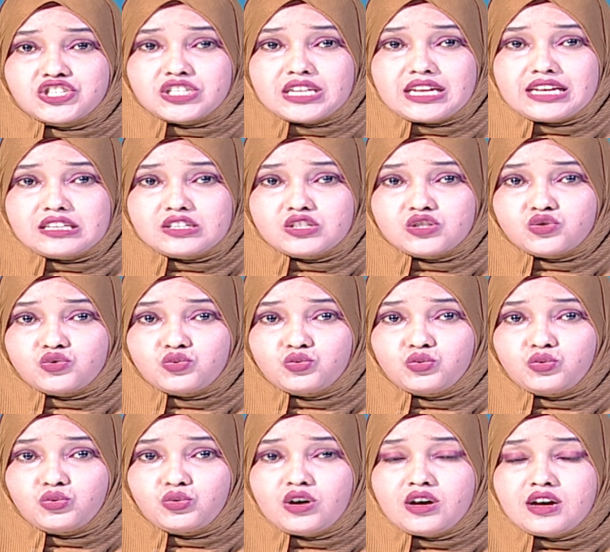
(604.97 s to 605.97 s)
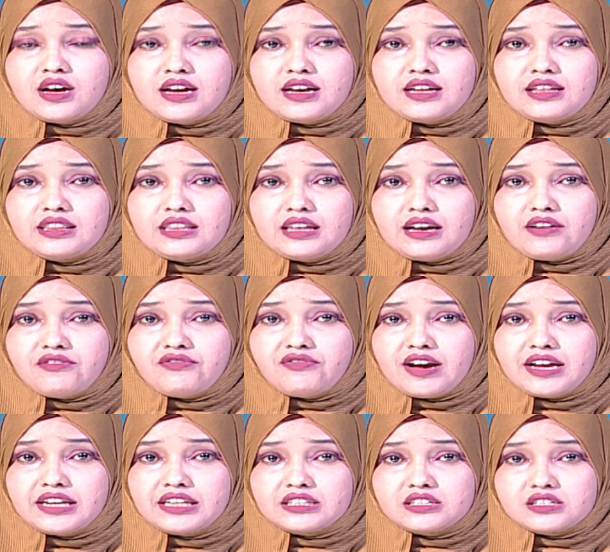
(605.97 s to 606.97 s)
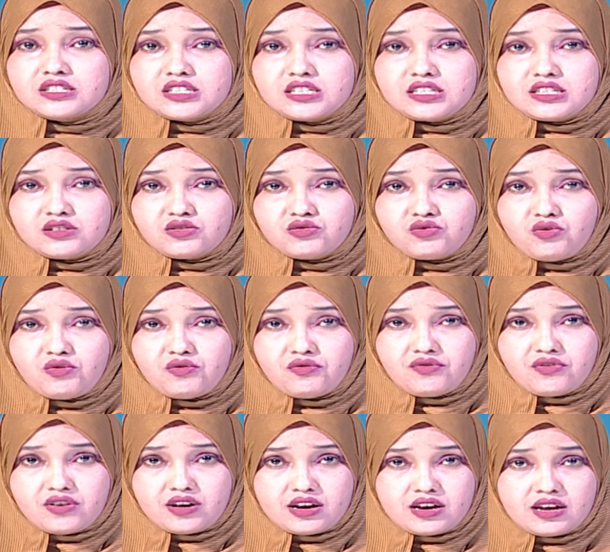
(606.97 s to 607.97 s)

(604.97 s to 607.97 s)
thanks to the financing of